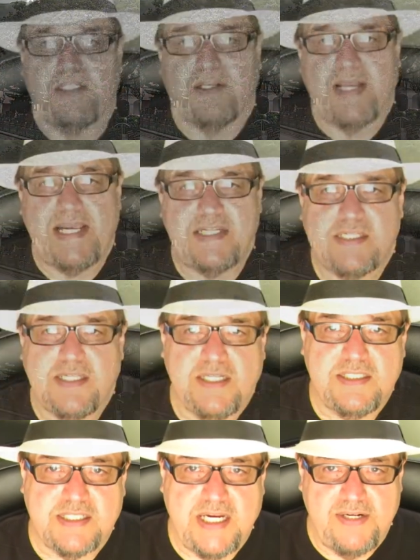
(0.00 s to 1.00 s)
Last thing,
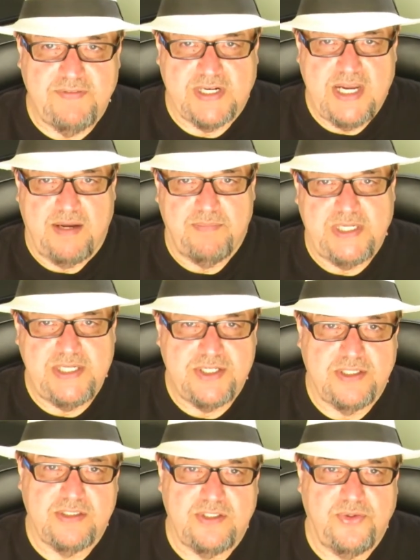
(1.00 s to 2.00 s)
it's kind of a
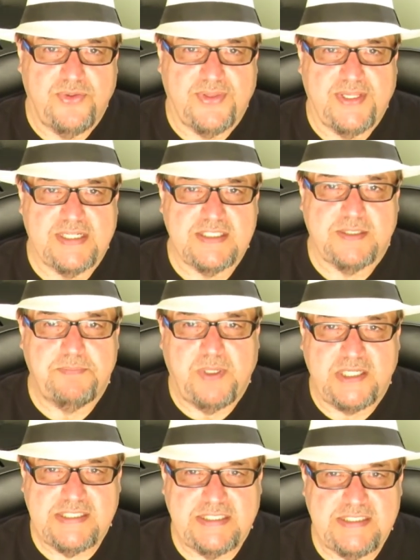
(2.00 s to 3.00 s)
combination of two things. The
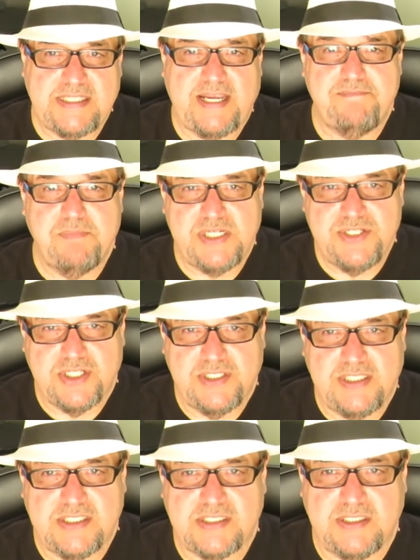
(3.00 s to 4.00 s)
buses, I mentioned
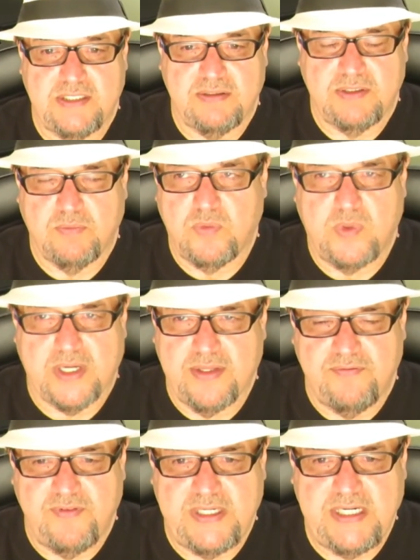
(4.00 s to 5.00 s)
this in one of
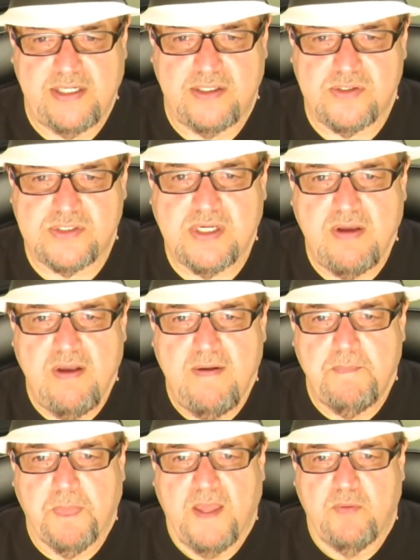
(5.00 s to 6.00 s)
the videos,
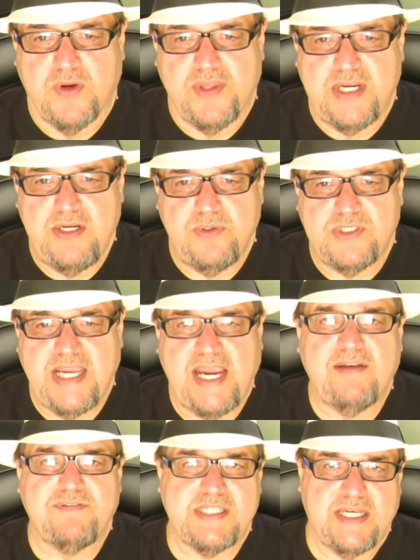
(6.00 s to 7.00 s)
where they use
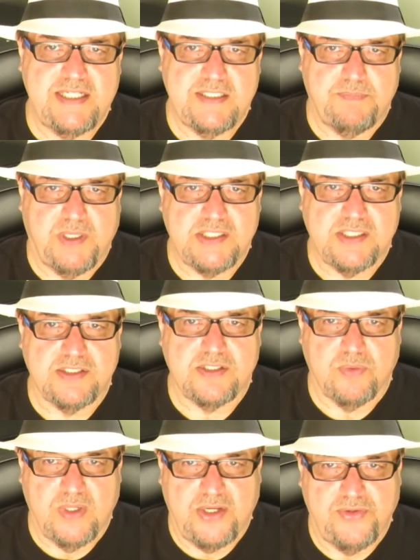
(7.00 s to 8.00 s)
half-size buses
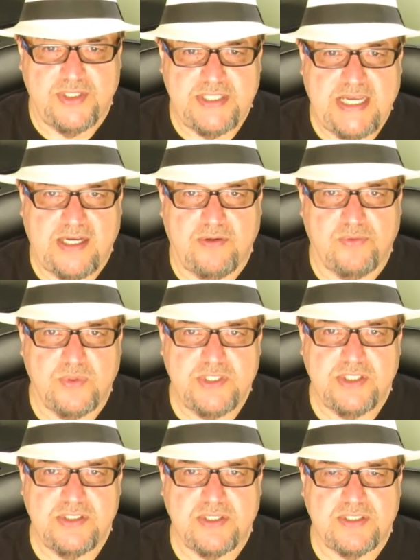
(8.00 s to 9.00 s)
around the town, which
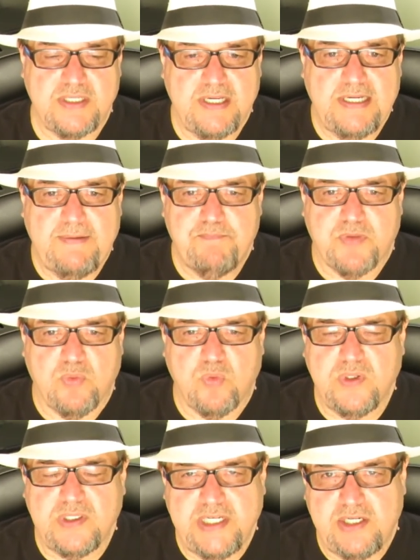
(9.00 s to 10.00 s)
is
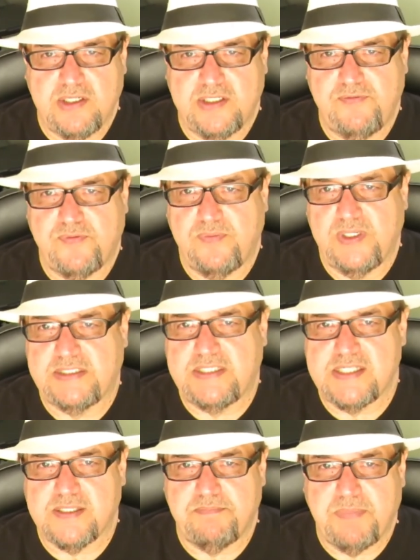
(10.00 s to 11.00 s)
really good. It
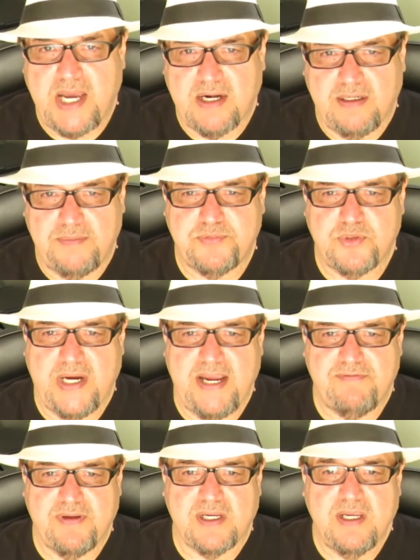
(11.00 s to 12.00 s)
doesn't bottle up
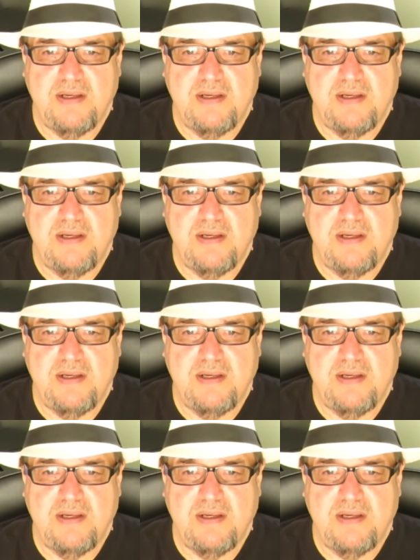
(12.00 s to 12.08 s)
traffic.